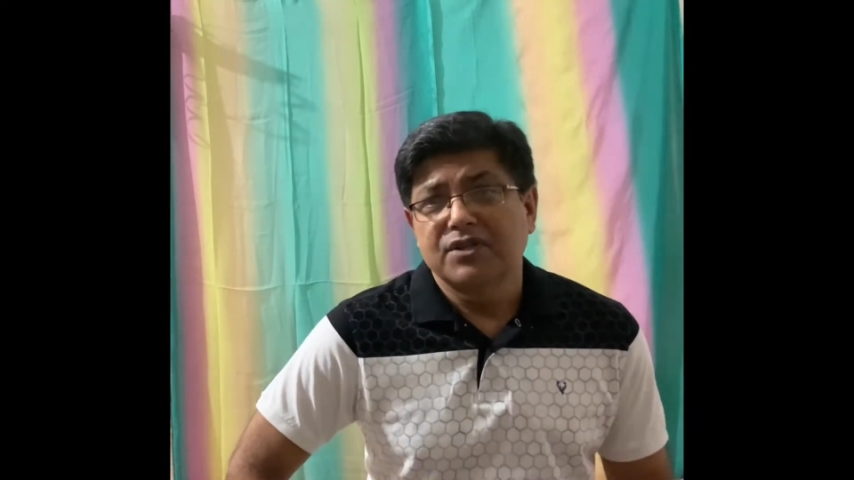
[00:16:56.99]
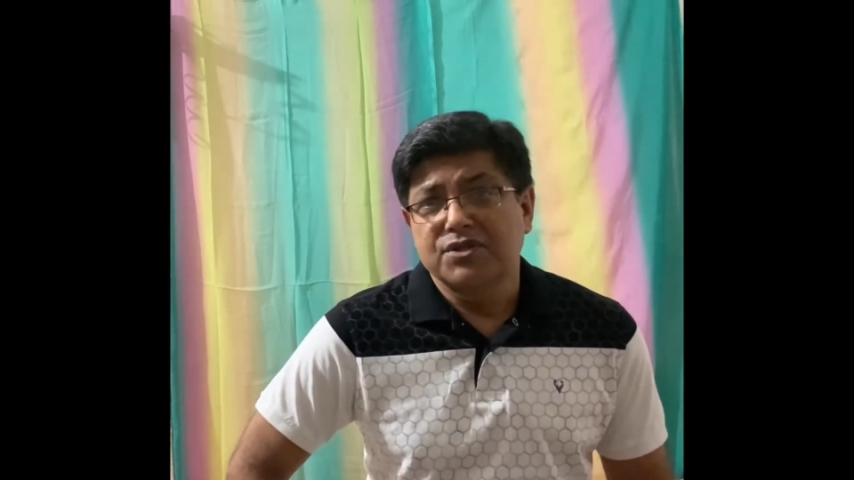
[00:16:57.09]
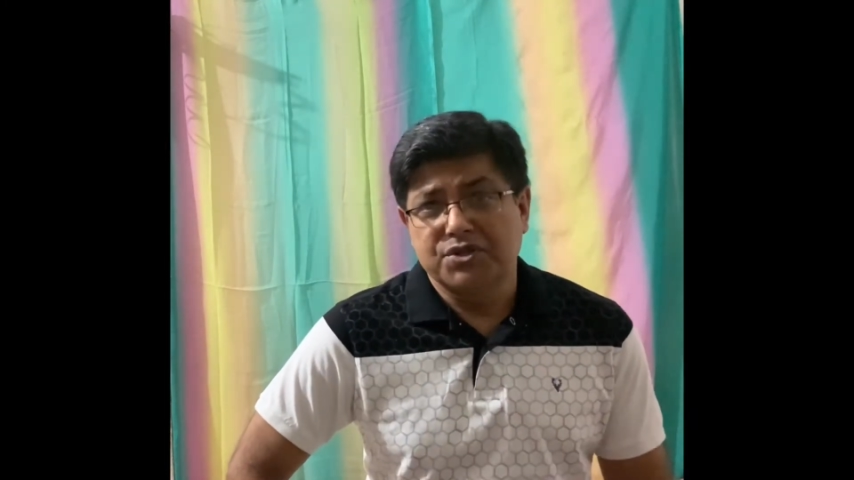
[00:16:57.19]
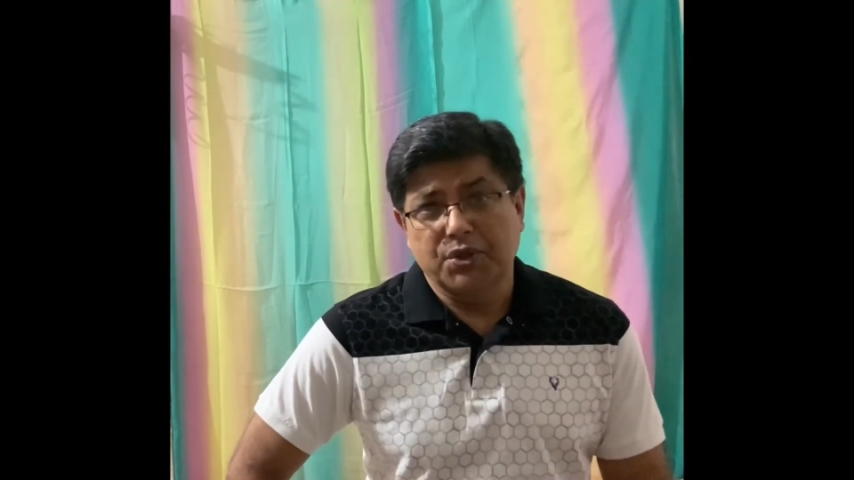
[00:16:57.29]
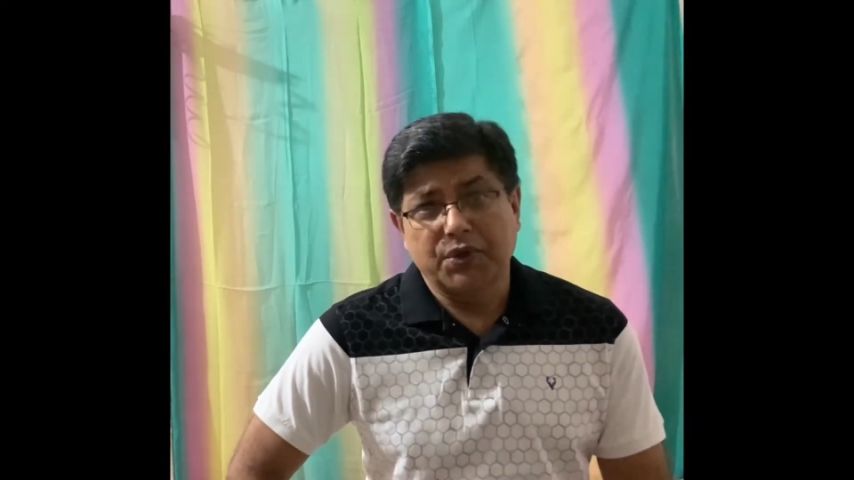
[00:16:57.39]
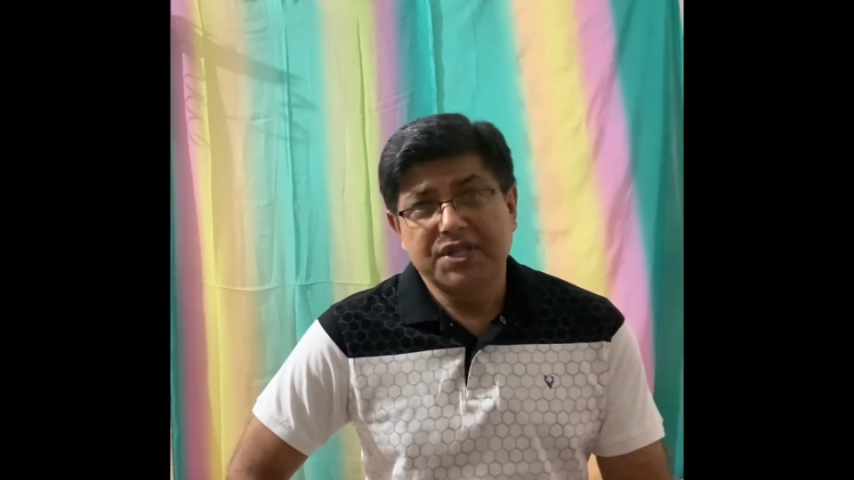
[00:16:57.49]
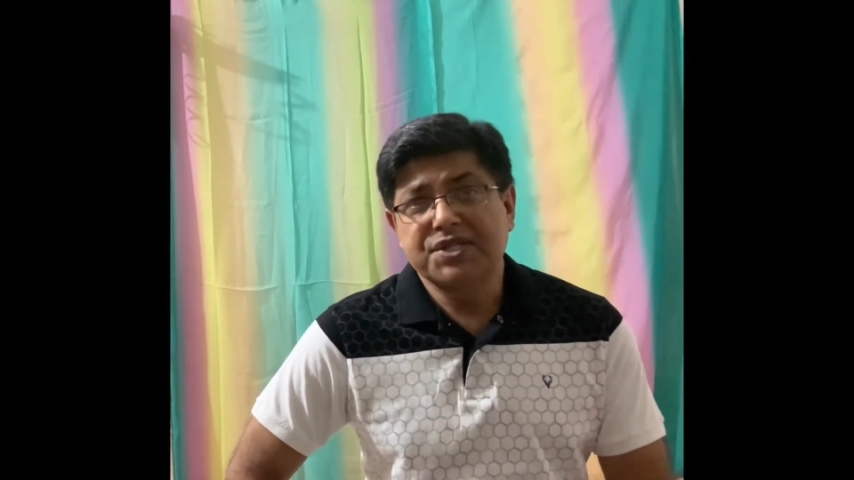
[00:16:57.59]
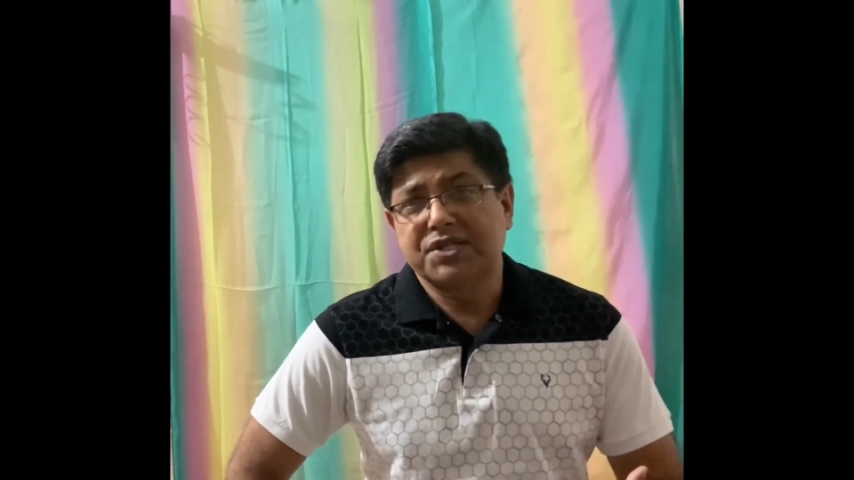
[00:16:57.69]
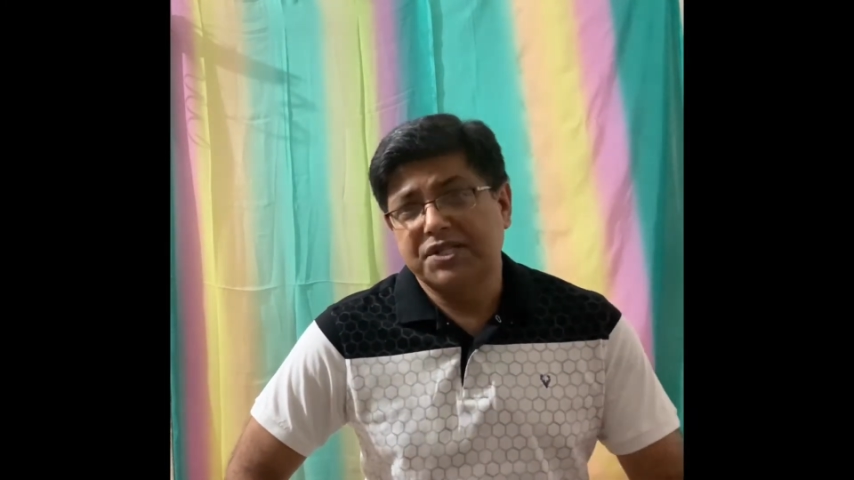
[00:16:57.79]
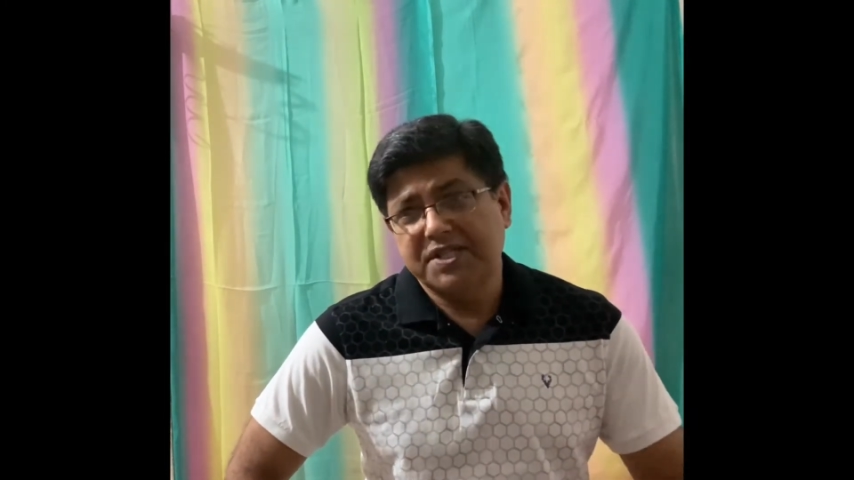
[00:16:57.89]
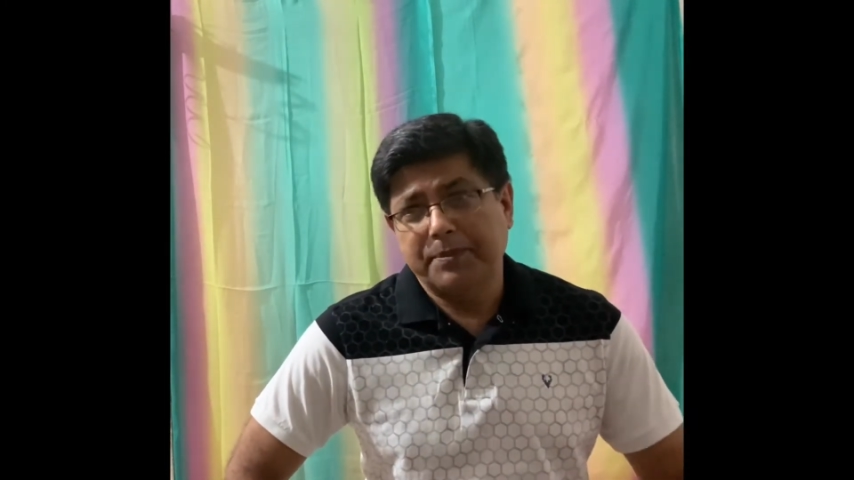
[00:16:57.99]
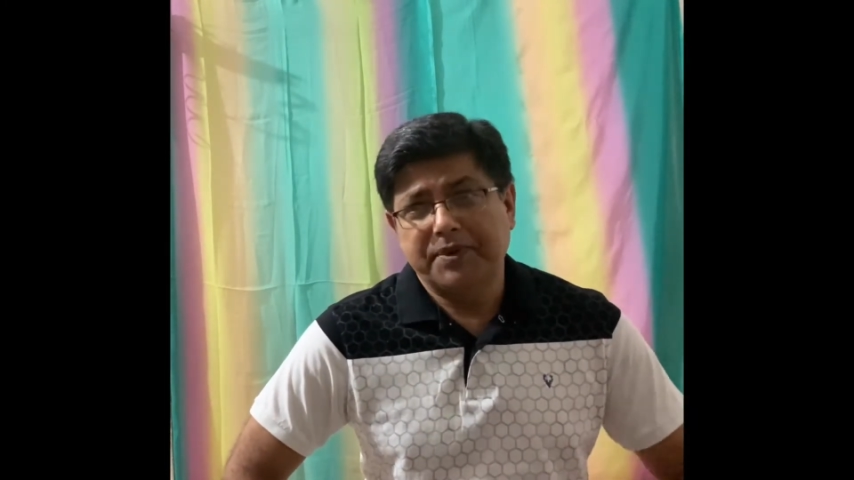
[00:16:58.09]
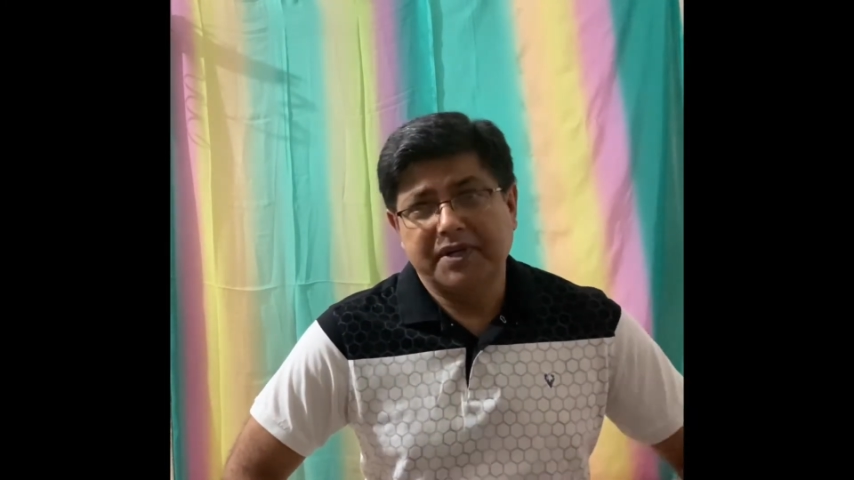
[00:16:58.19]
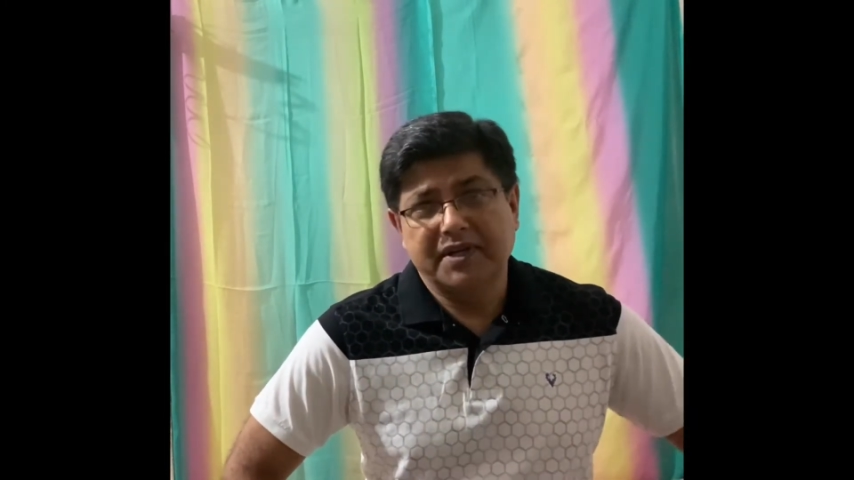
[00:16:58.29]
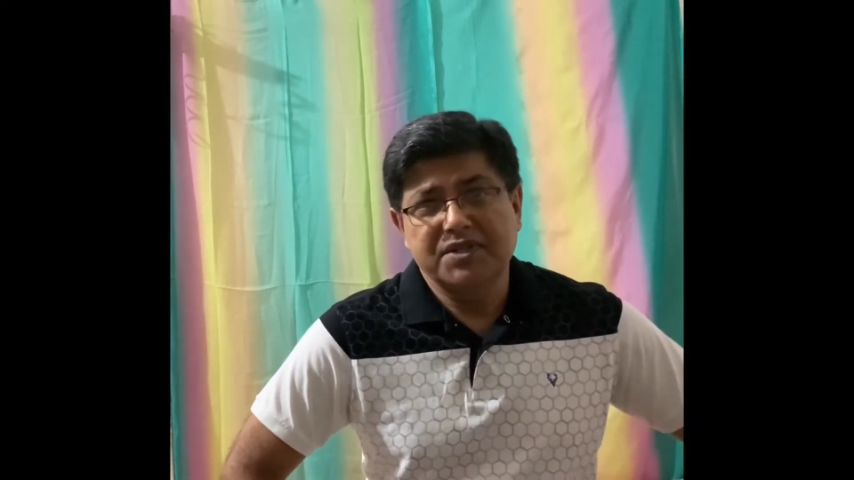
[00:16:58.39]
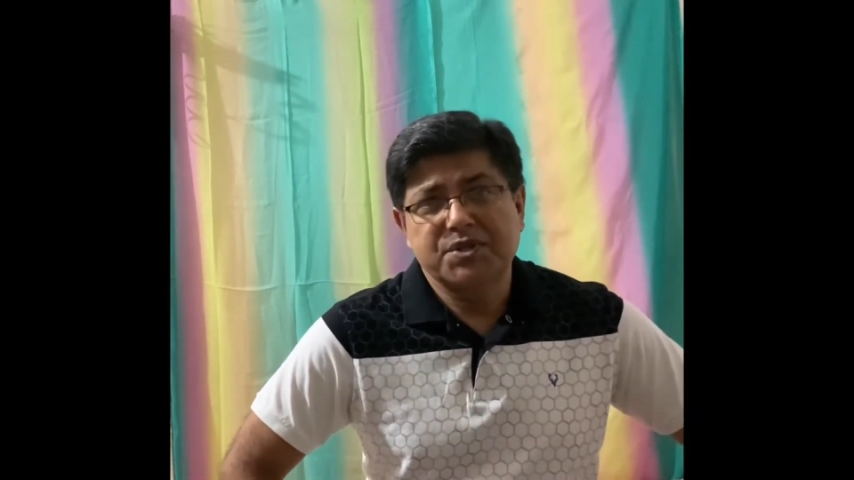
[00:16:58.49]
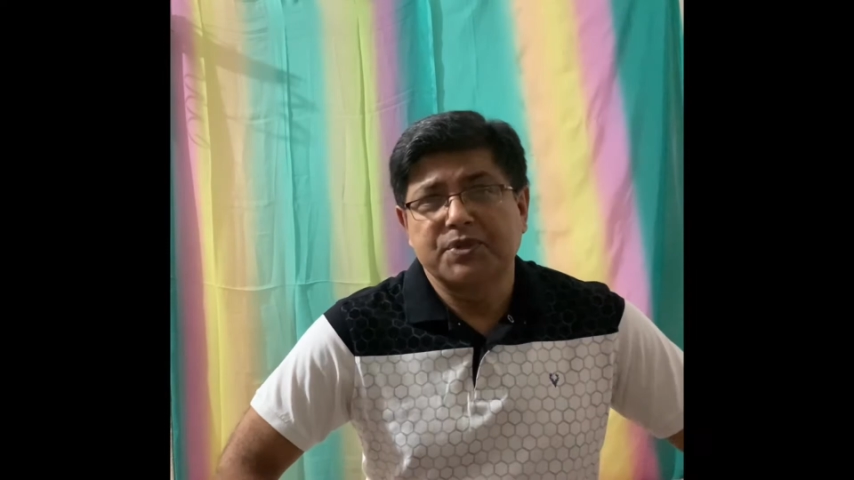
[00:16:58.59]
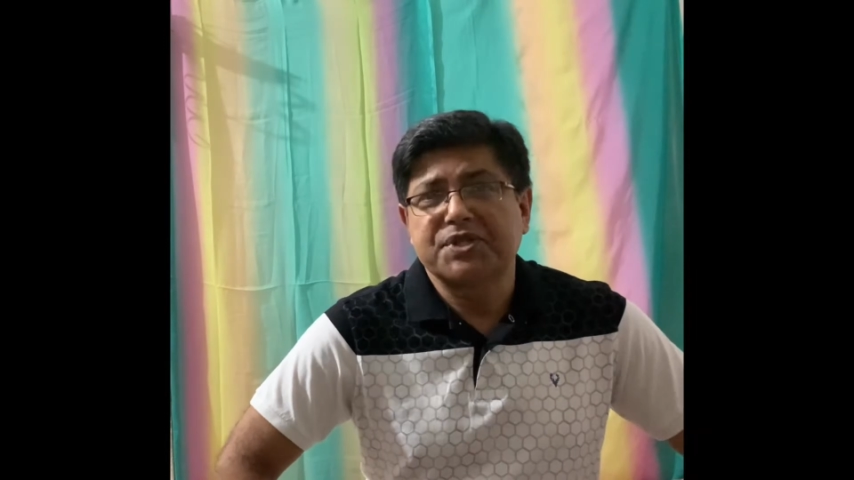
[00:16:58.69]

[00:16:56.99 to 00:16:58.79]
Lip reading: Johnny's disappearance was